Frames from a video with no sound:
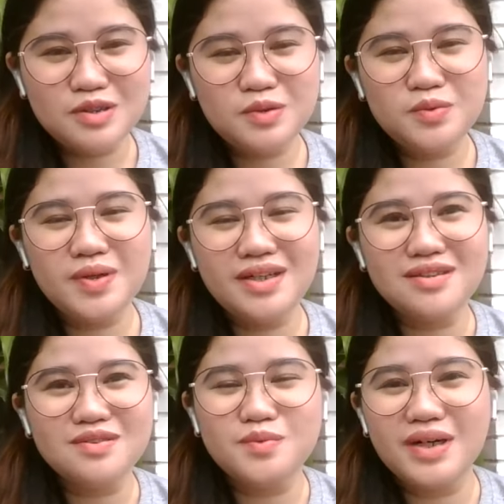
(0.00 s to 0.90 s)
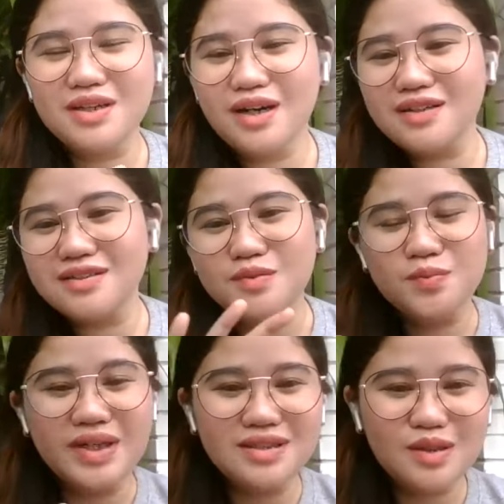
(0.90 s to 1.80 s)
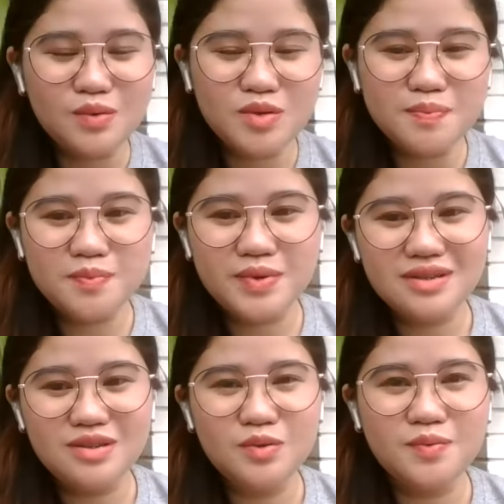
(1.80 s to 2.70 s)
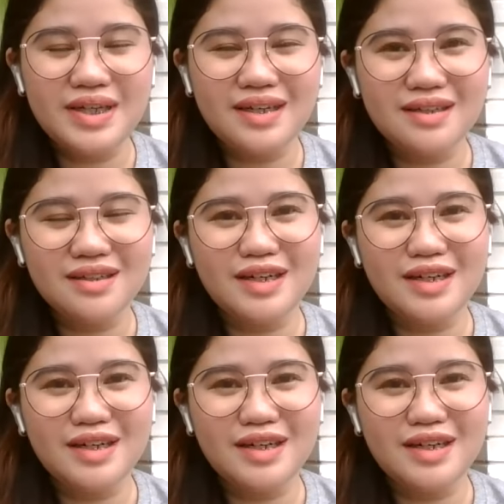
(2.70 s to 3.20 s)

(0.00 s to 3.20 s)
So one group was doing